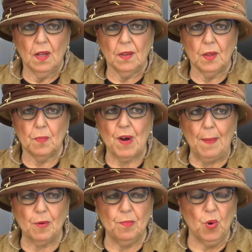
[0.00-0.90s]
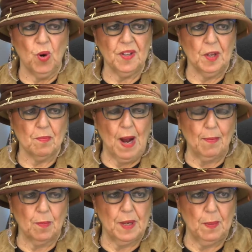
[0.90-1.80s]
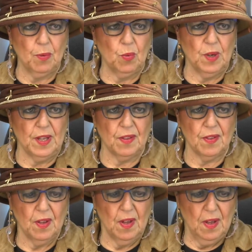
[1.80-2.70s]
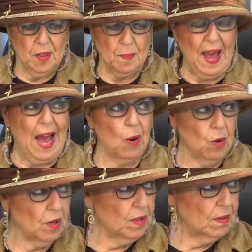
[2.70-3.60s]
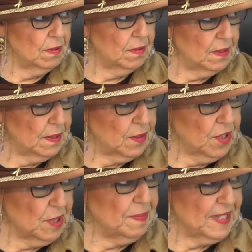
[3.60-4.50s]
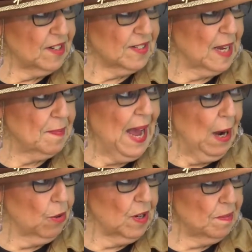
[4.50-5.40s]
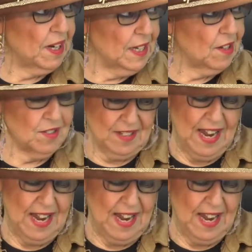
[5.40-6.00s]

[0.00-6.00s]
the proper board and the proper people with the power, because it'll take power and money, because it